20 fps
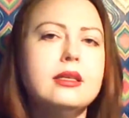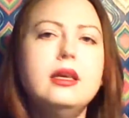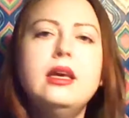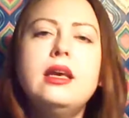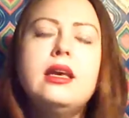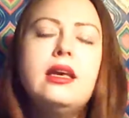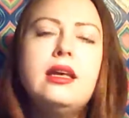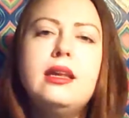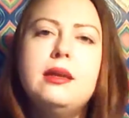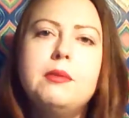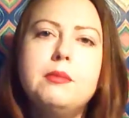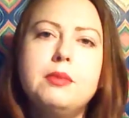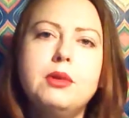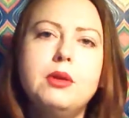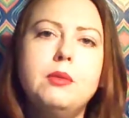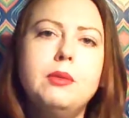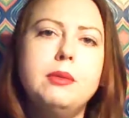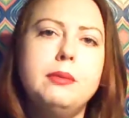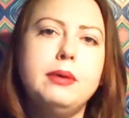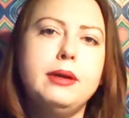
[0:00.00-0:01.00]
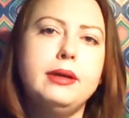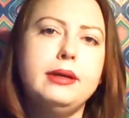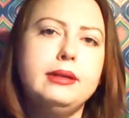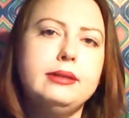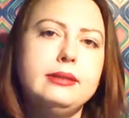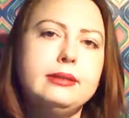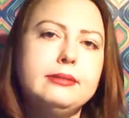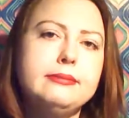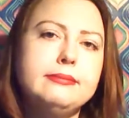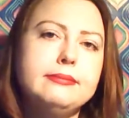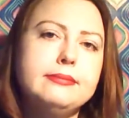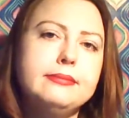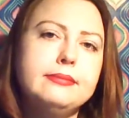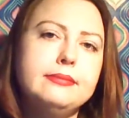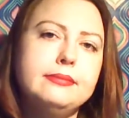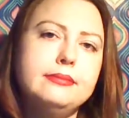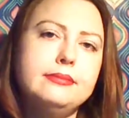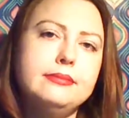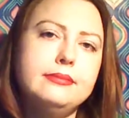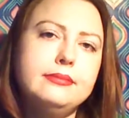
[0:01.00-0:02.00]
It didn't blow my mind.
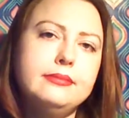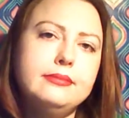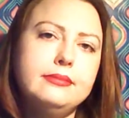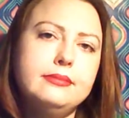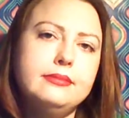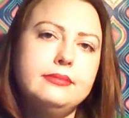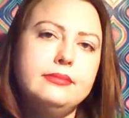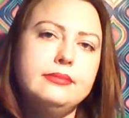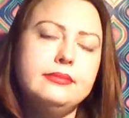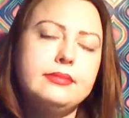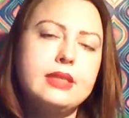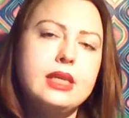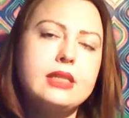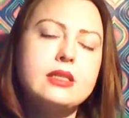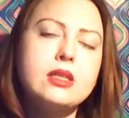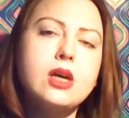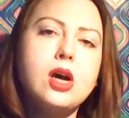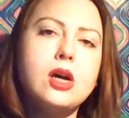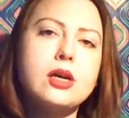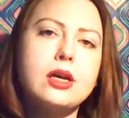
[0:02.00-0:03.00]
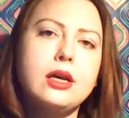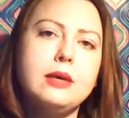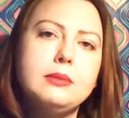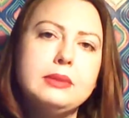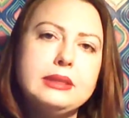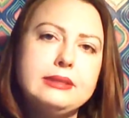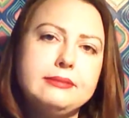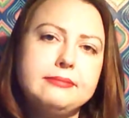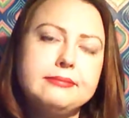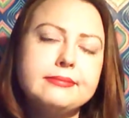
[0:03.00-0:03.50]
I saw it coming.